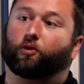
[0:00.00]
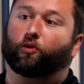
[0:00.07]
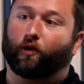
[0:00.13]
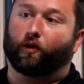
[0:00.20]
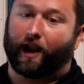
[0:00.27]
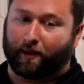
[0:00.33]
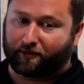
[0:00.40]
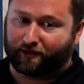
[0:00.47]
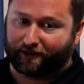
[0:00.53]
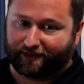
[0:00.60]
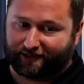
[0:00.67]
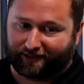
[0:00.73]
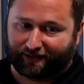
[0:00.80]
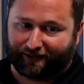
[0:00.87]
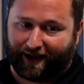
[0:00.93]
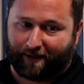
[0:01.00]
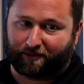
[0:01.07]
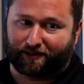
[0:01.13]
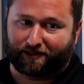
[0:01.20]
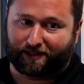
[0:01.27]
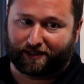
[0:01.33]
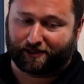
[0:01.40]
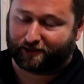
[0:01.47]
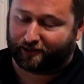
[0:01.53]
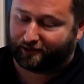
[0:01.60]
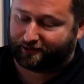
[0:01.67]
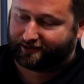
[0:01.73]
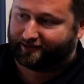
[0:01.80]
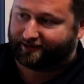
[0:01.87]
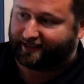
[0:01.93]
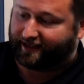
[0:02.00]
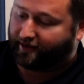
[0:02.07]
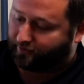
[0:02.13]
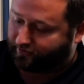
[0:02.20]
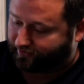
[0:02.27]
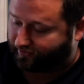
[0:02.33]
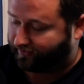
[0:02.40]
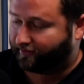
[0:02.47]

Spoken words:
wrapped in T-shirts and towels. So